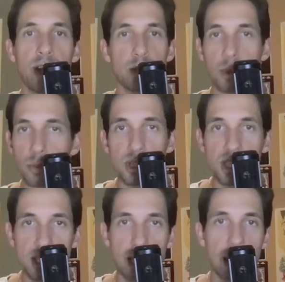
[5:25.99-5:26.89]
So people were
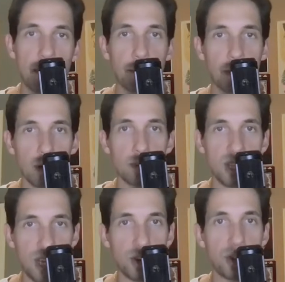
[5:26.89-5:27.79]
seeing films
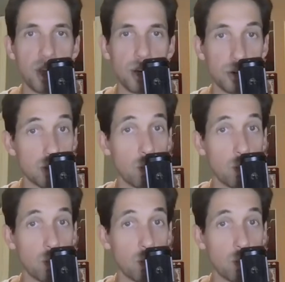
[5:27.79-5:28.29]
in theaters.